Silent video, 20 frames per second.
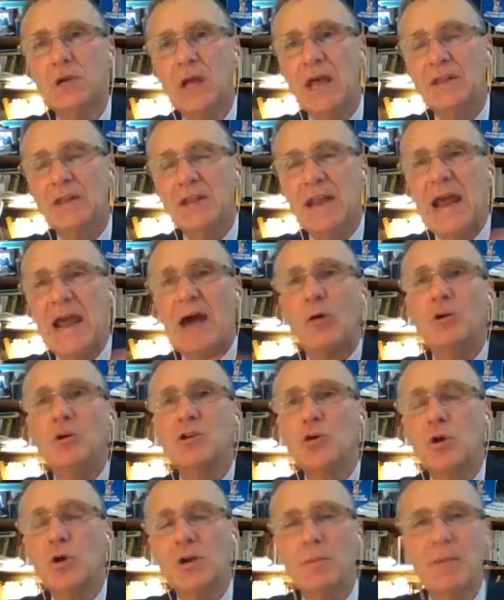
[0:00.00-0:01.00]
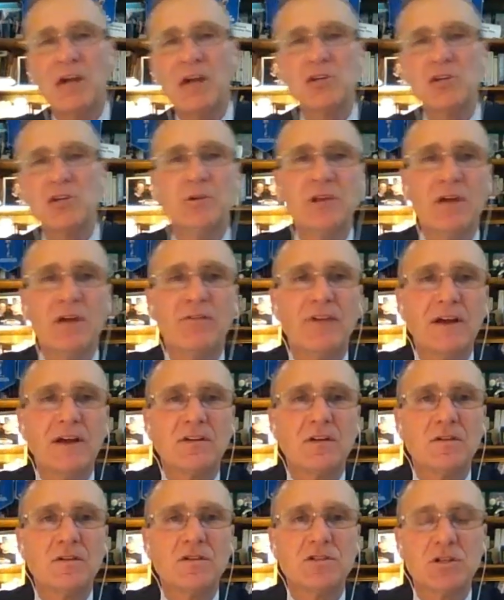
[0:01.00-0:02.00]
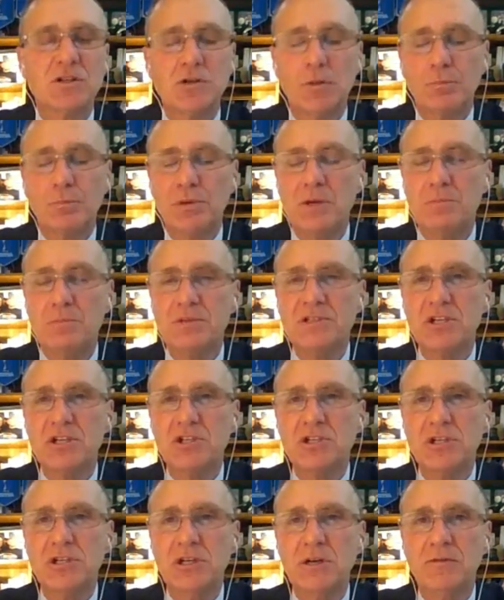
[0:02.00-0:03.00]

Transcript: And then how are you going to measure the effectiveness of your pre-positioning